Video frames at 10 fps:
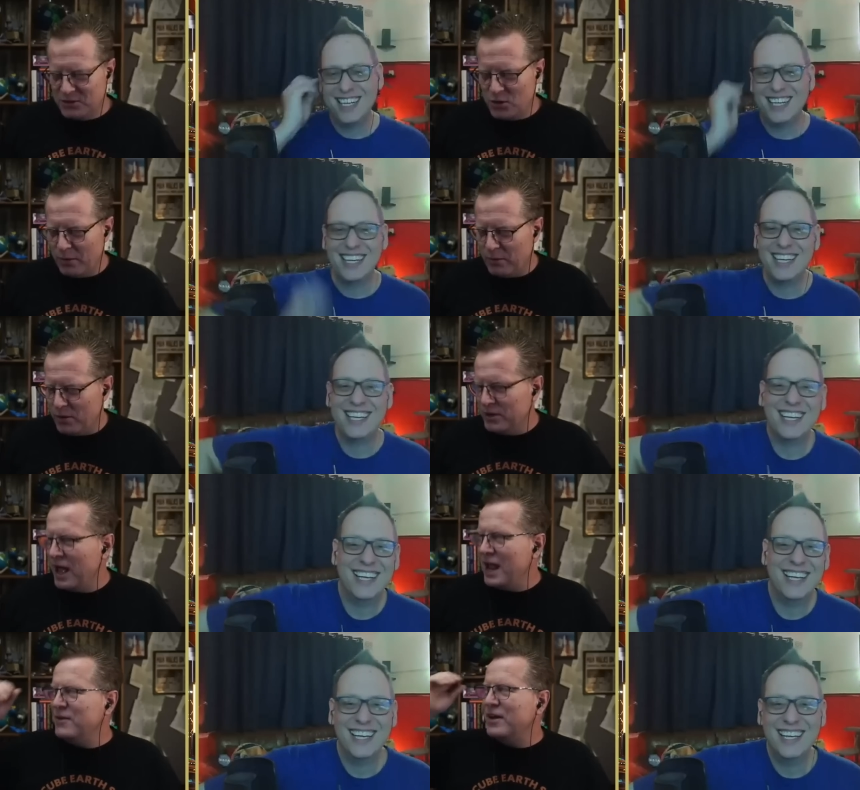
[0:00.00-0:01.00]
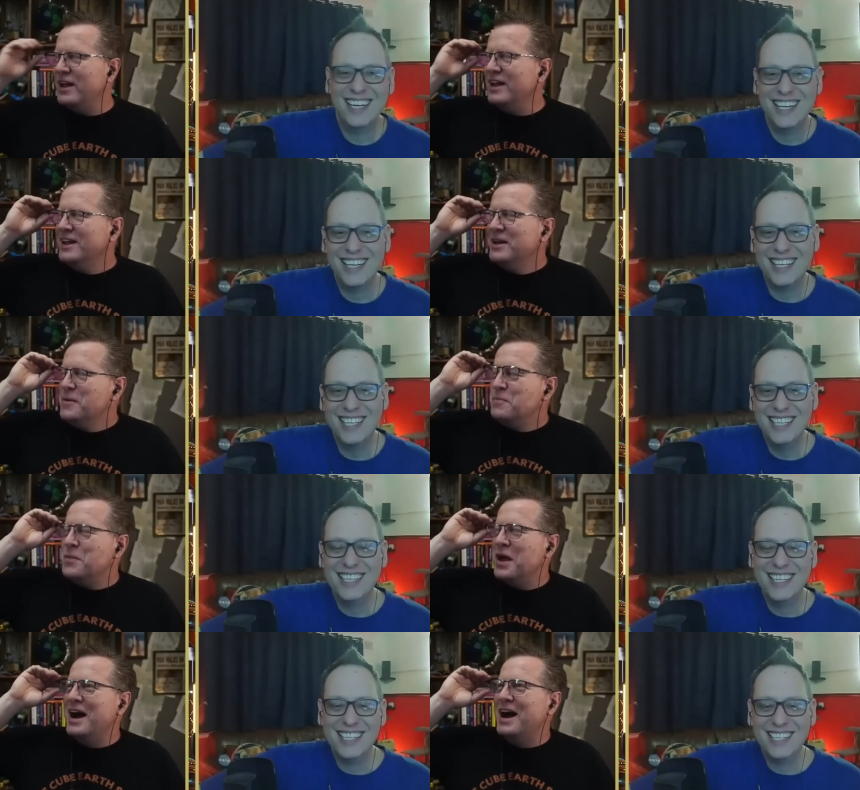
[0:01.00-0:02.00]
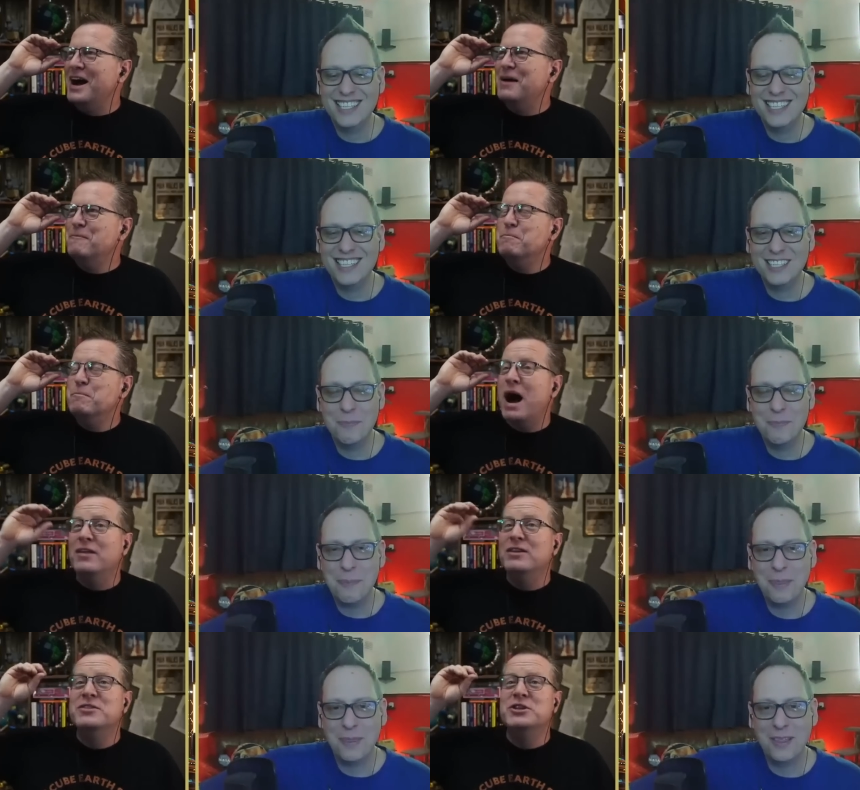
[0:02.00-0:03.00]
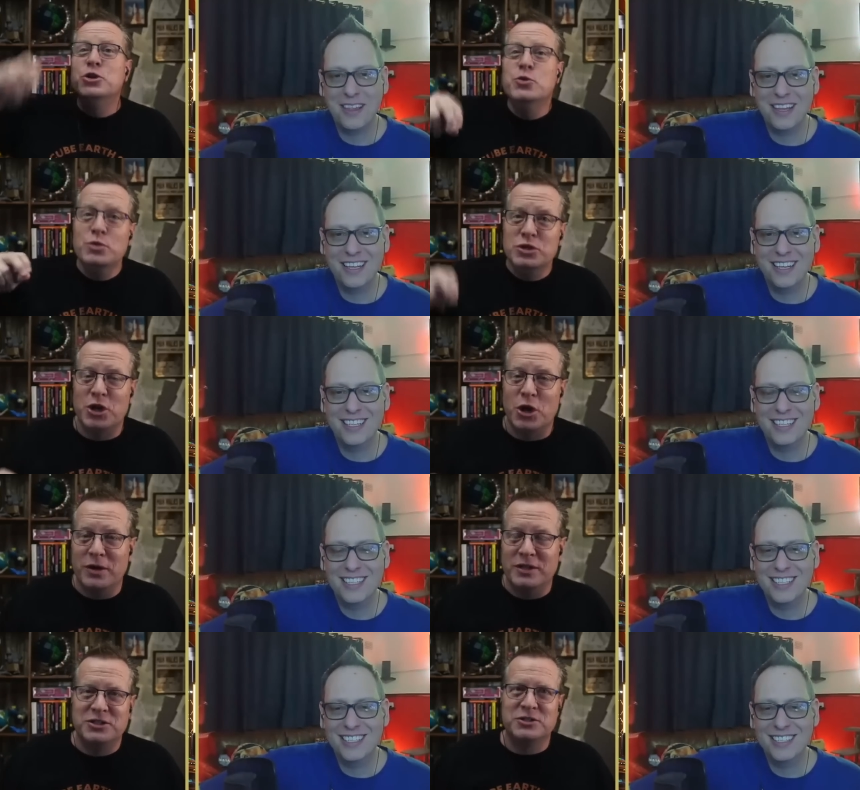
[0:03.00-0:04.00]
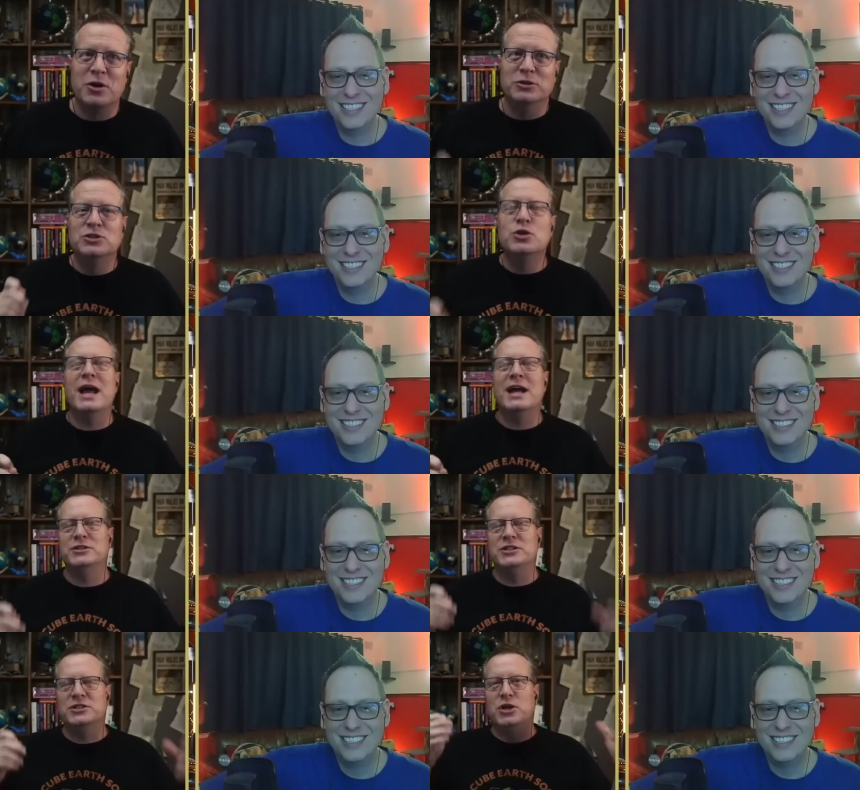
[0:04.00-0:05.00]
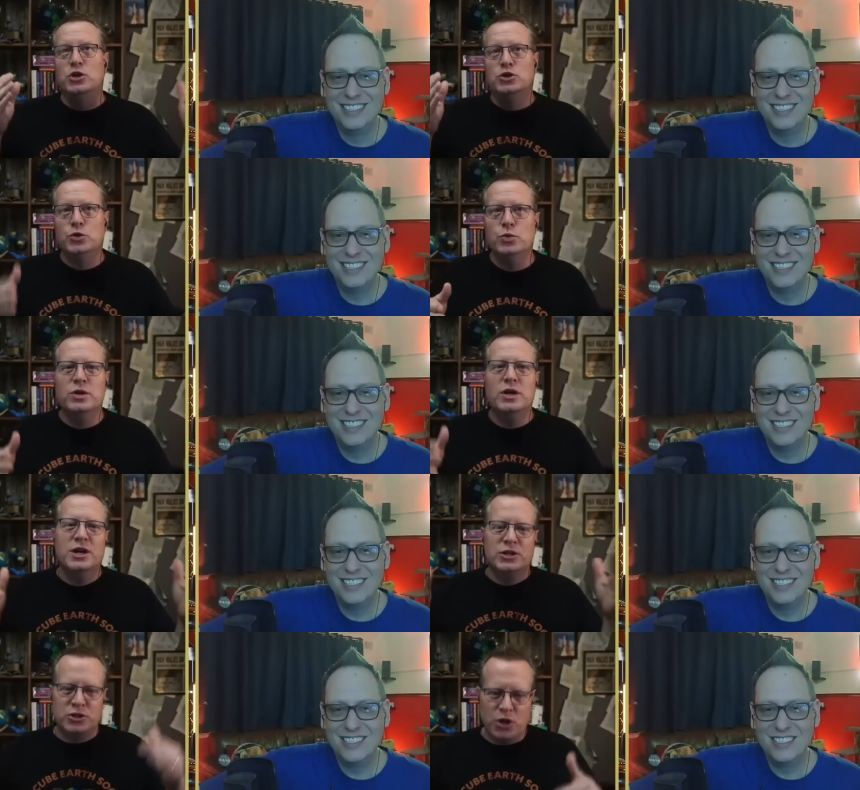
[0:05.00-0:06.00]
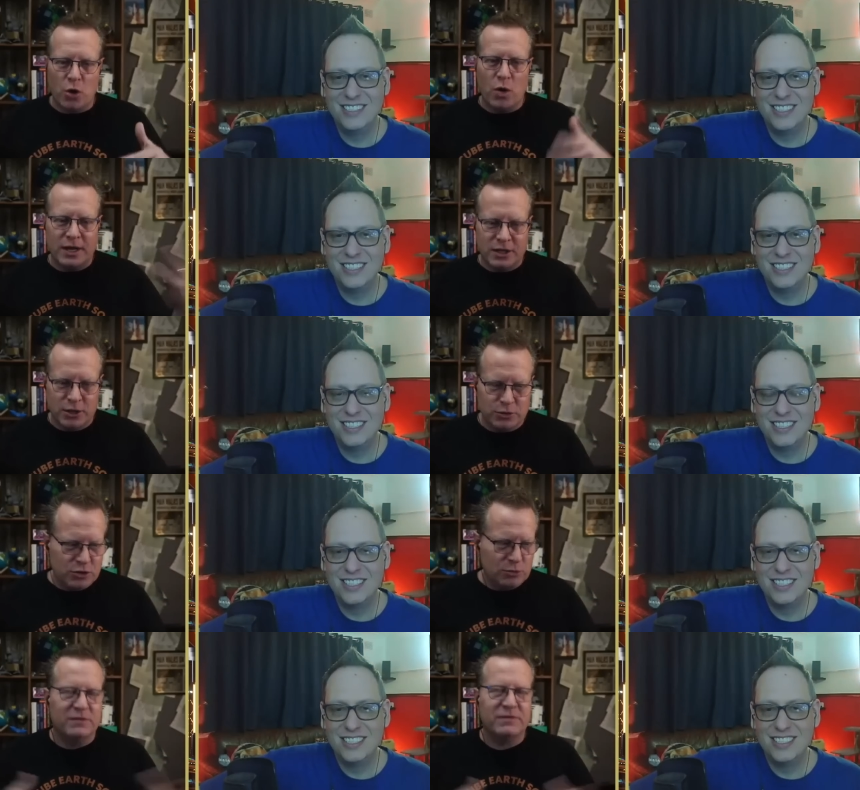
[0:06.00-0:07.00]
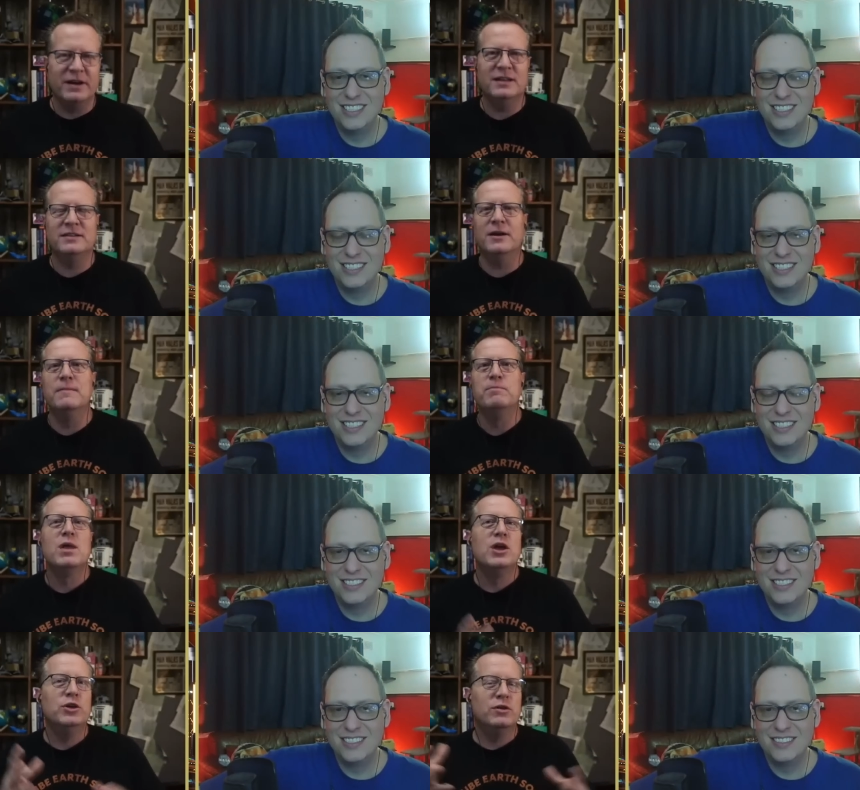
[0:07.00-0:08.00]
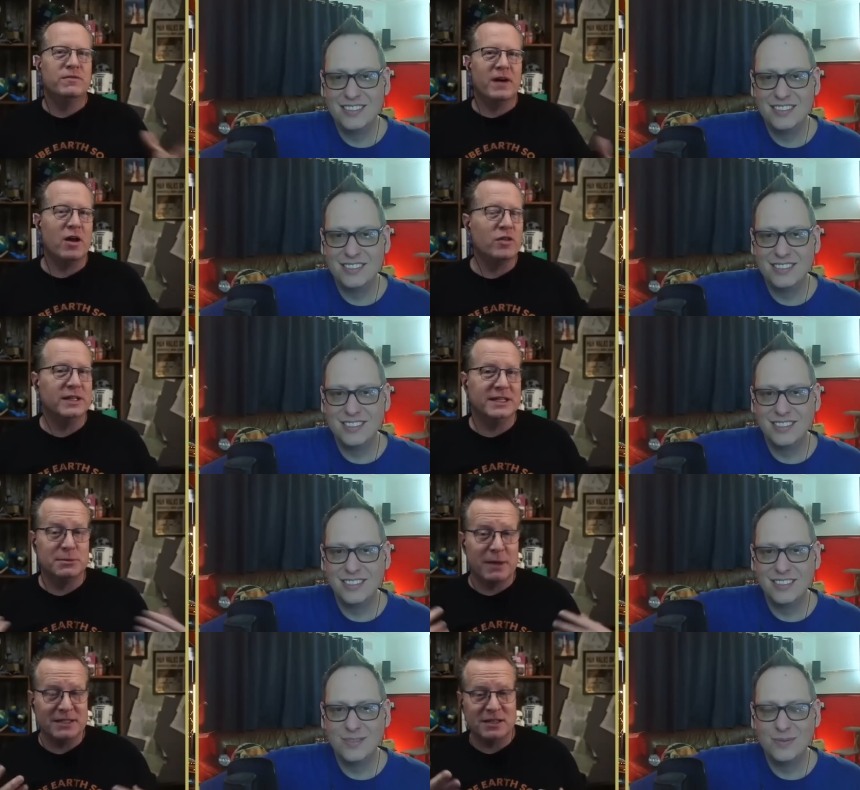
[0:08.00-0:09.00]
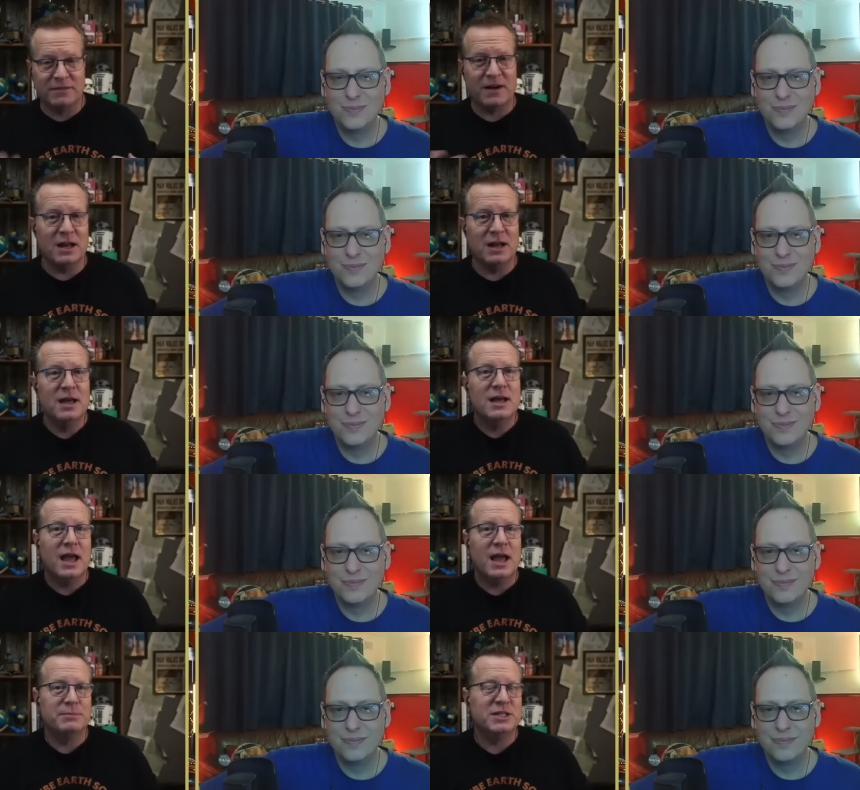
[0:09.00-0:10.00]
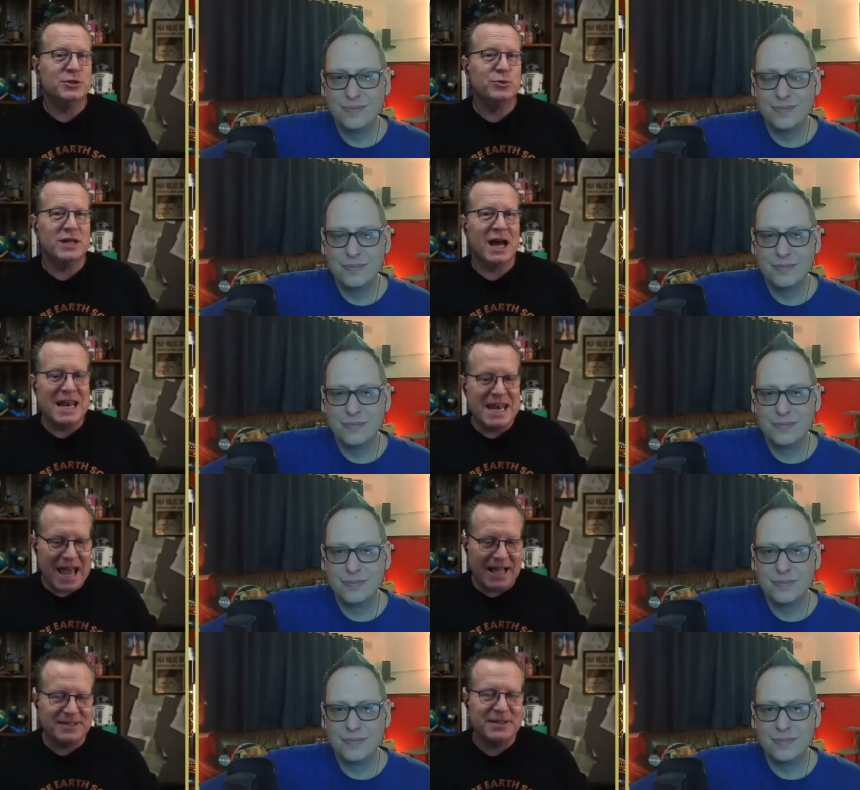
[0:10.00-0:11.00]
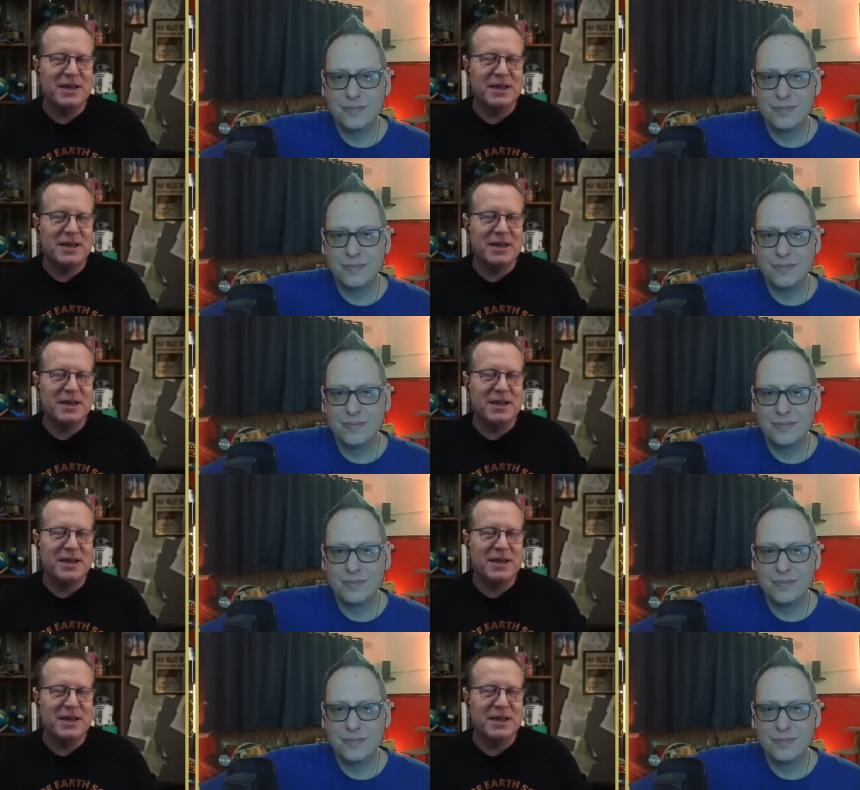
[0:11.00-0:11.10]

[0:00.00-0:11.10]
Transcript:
Speaker 1: No, I won't. Anyway, um, on the Toon Show. It's just called to, actually just Toon Show on YouTube. You'll find it there. You can find all the links to my stuff on mctoon.net,